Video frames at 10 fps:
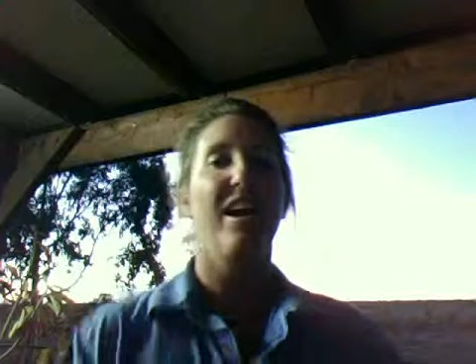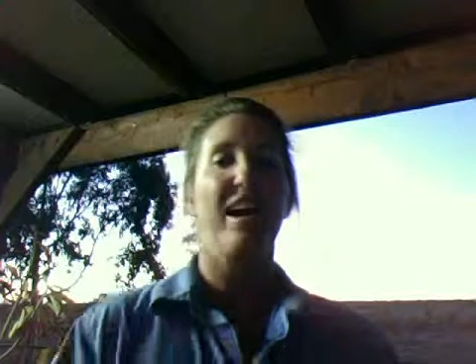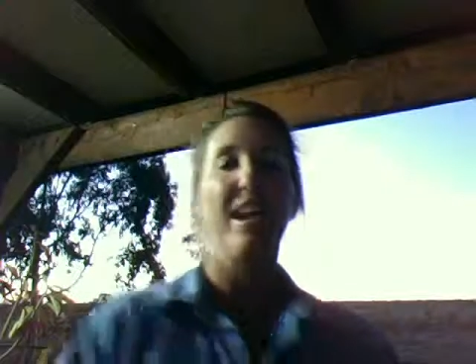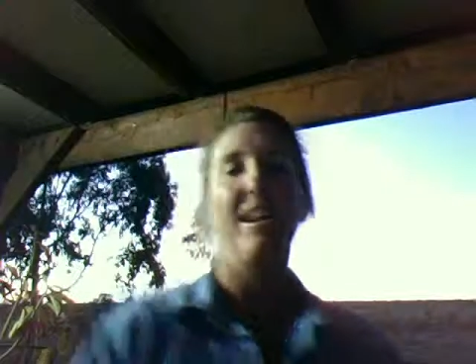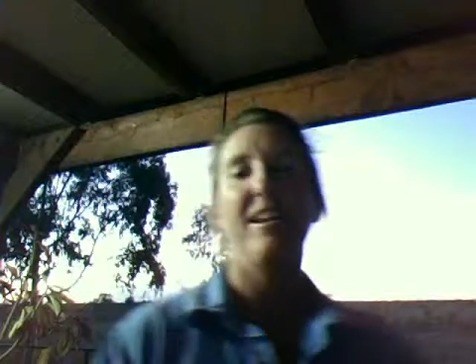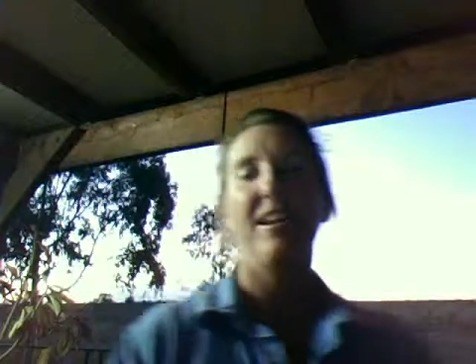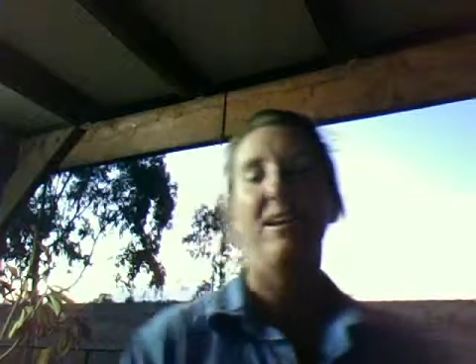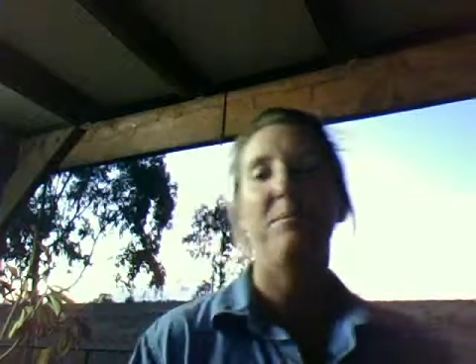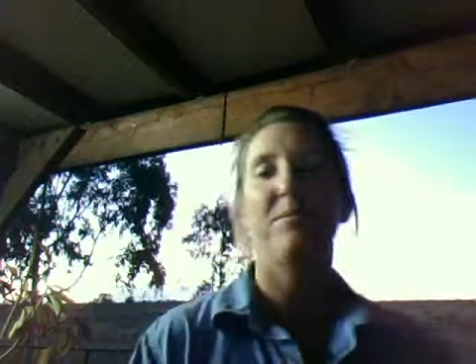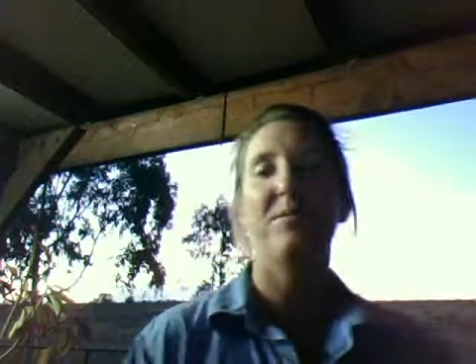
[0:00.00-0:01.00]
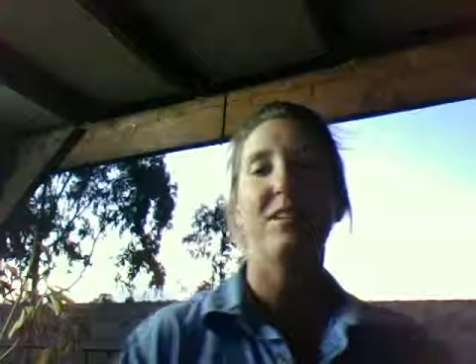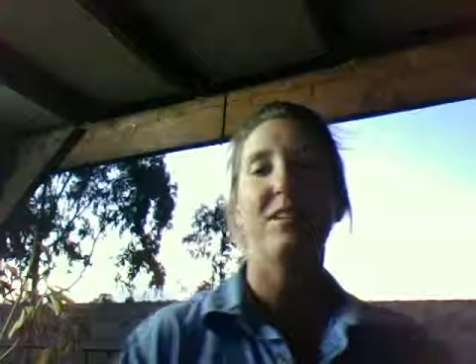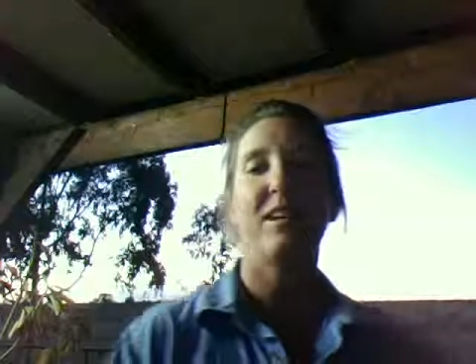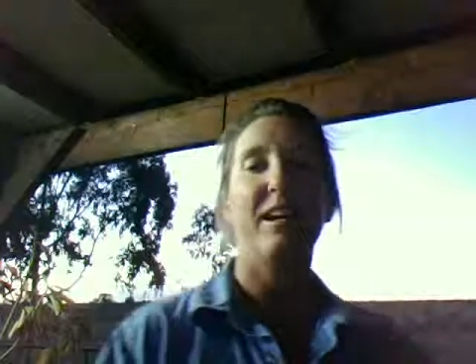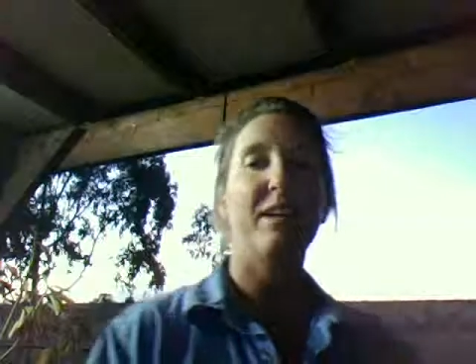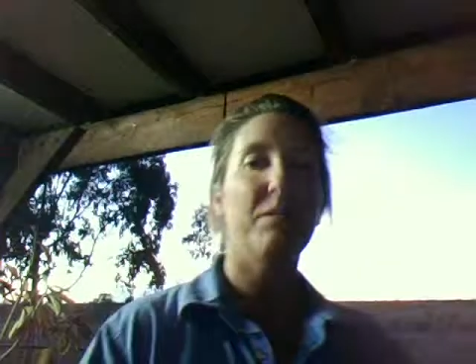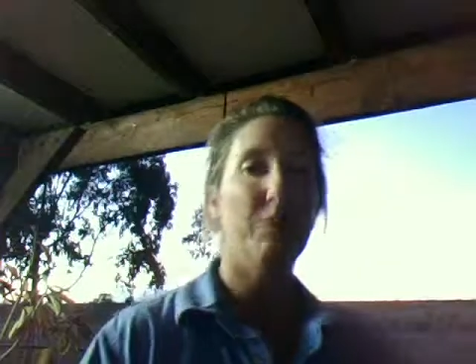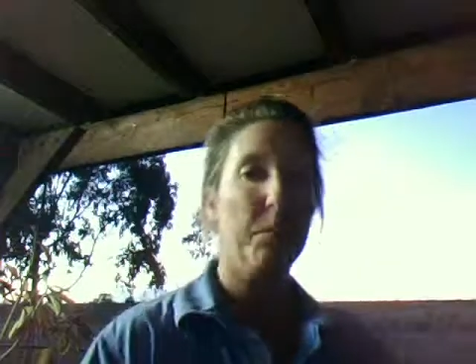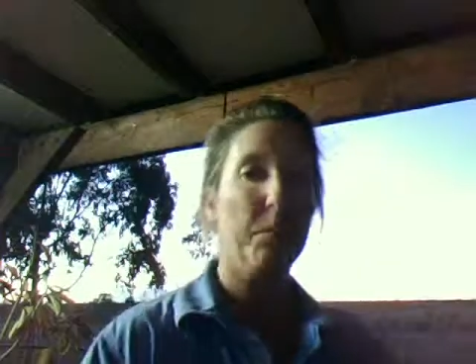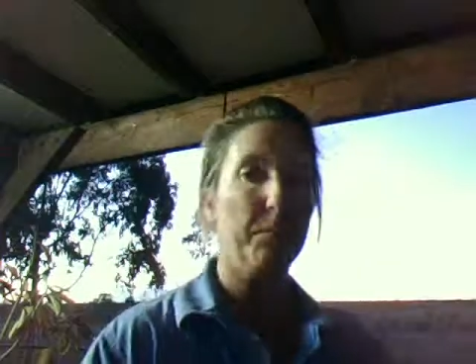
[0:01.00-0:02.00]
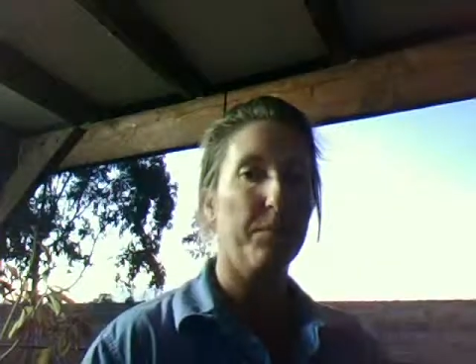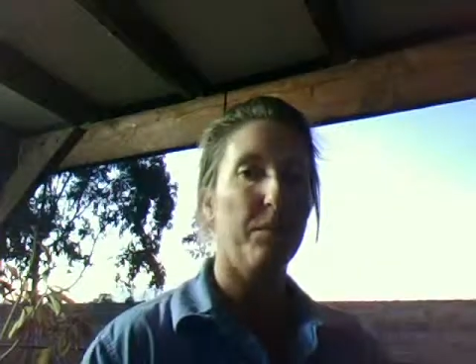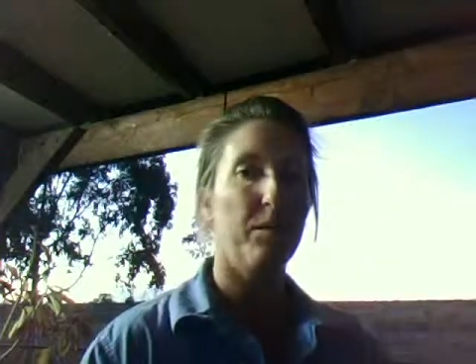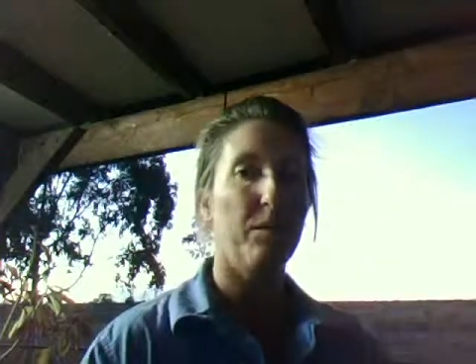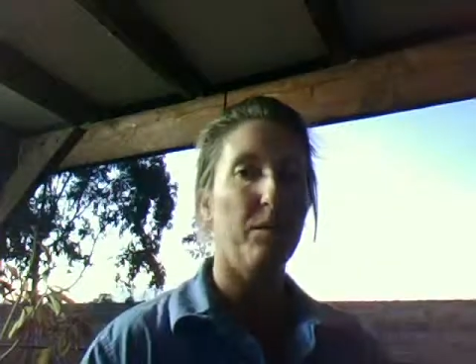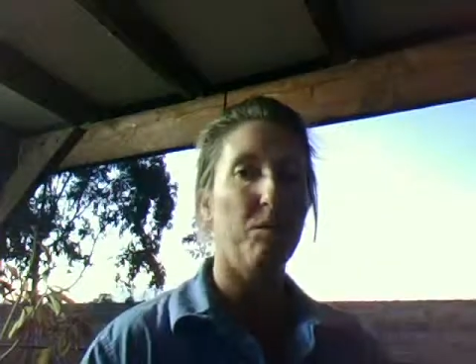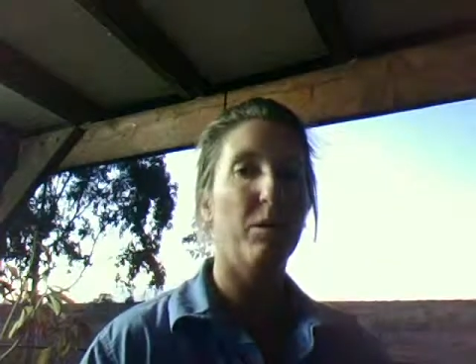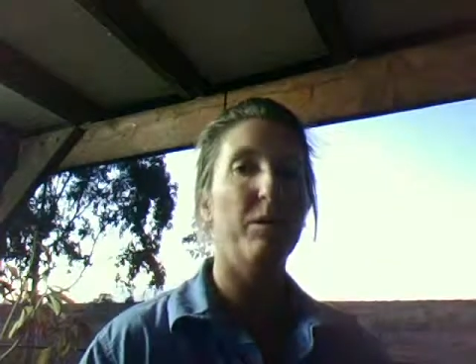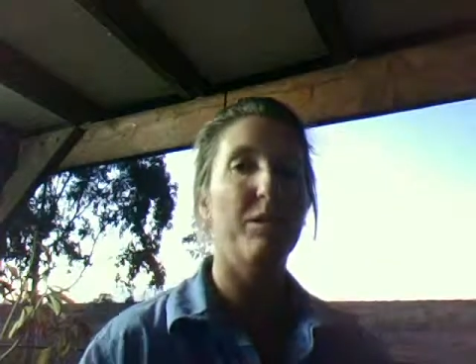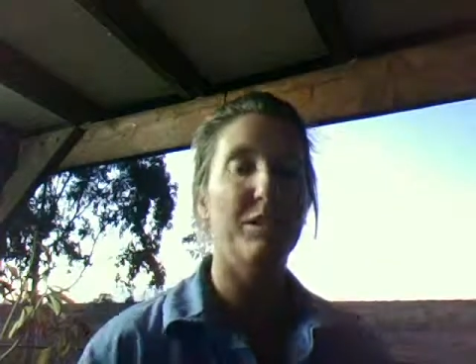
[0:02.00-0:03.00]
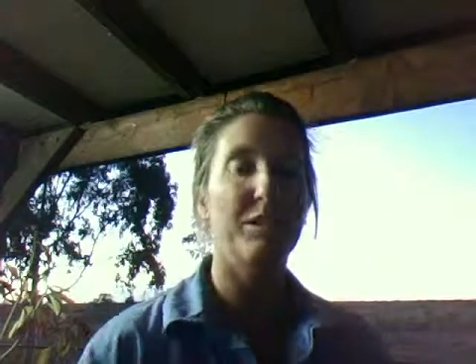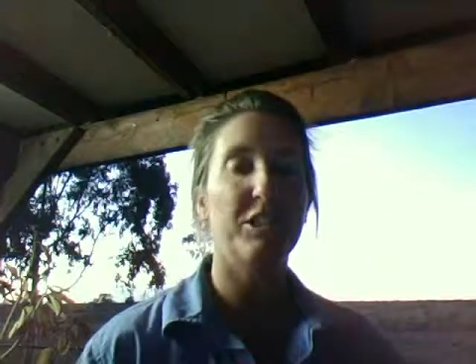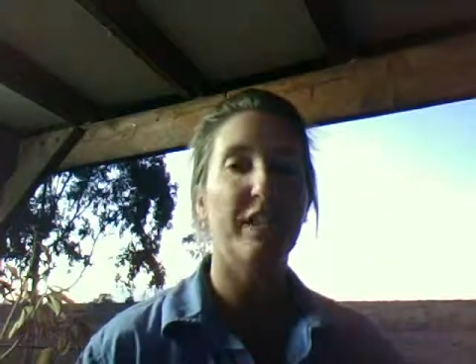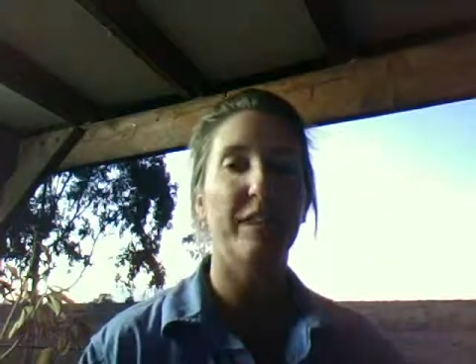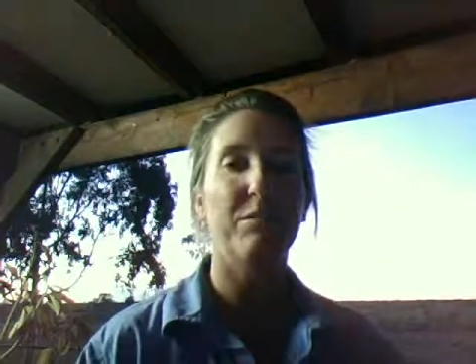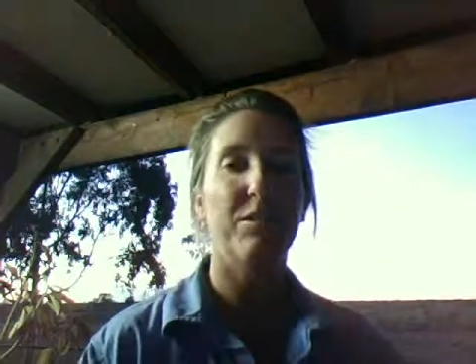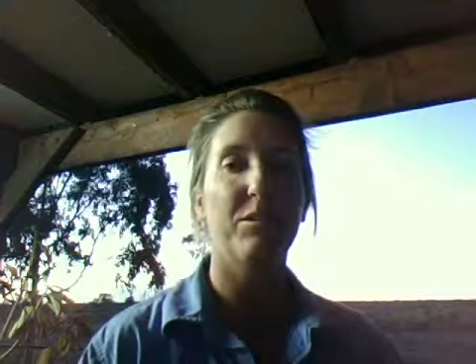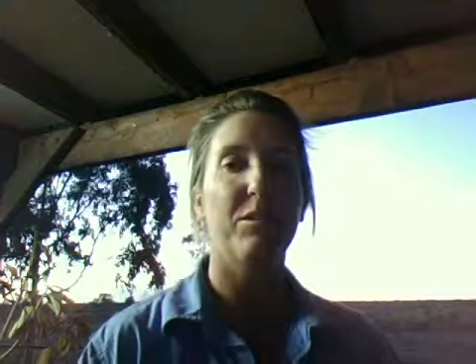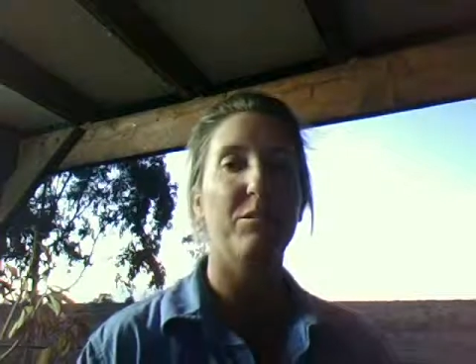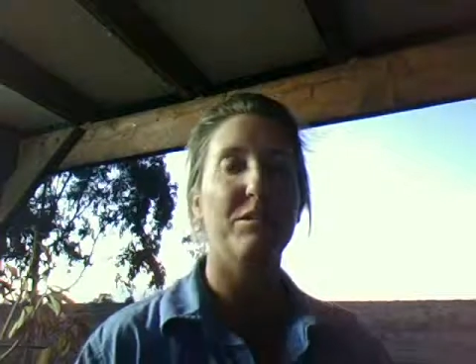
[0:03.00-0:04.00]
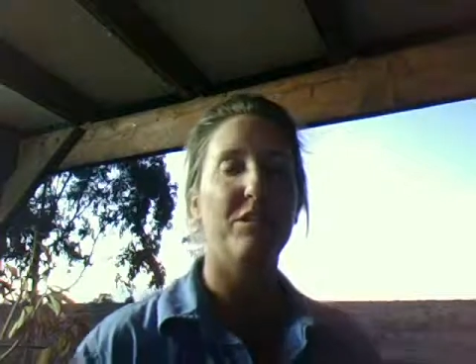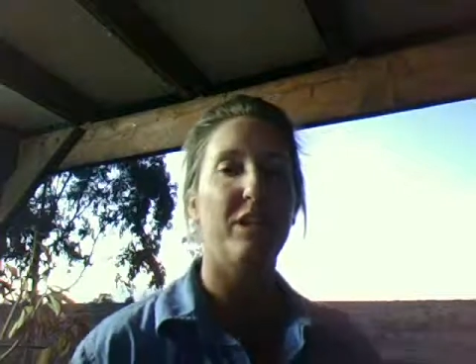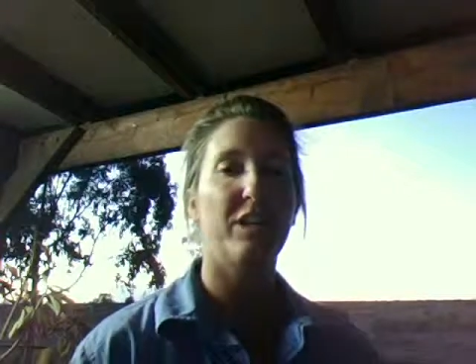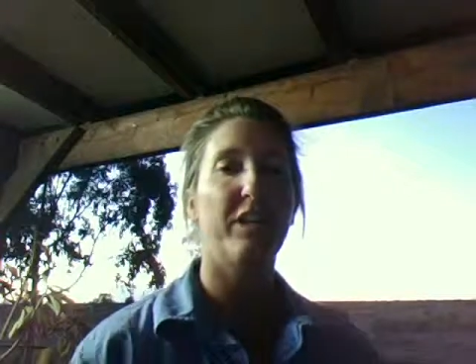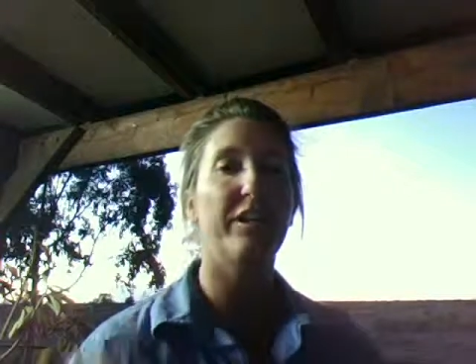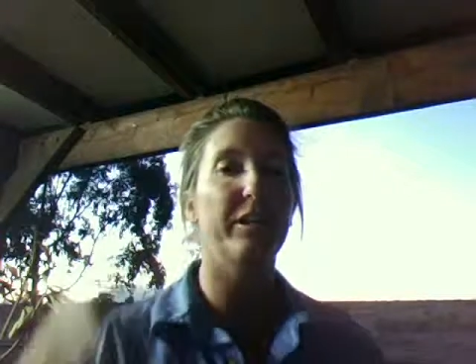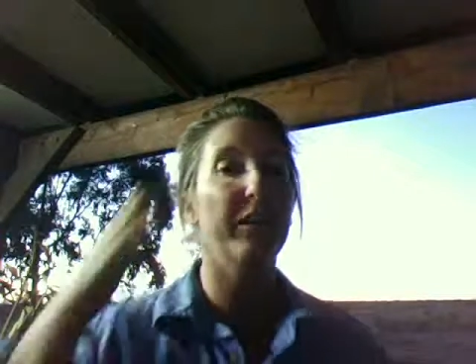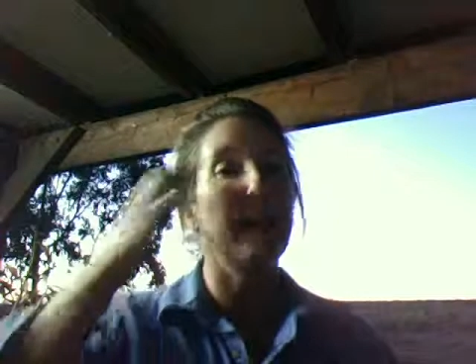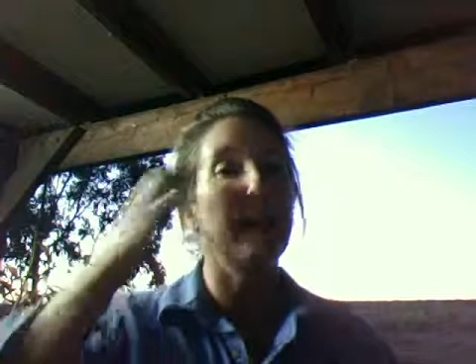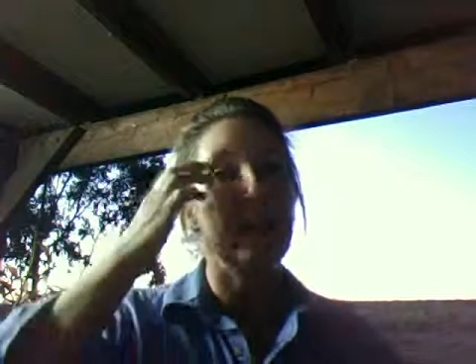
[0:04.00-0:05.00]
And today, what I want to share with you and show you